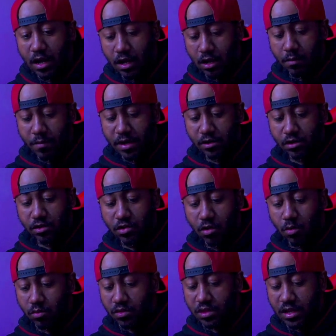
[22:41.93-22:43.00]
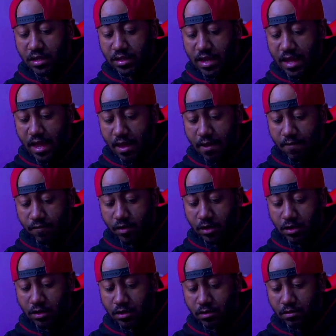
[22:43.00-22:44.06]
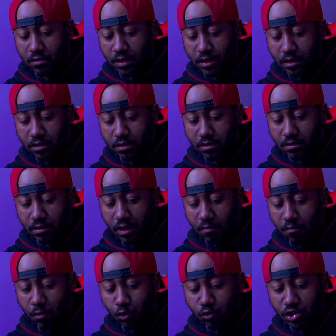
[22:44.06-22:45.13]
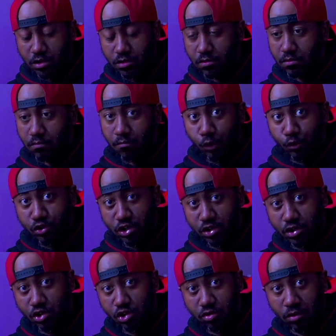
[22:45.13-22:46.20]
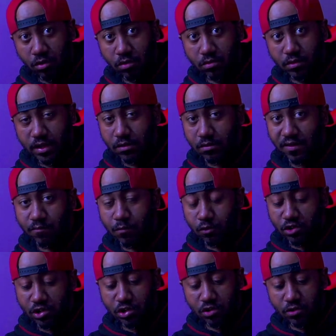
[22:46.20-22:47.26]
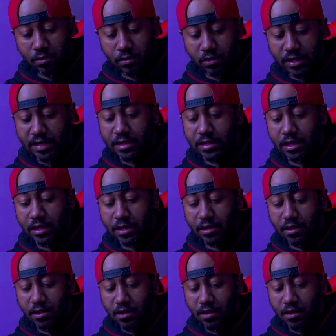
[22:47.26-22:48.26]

I don't think they have like motion control. They don't have motion control or anything.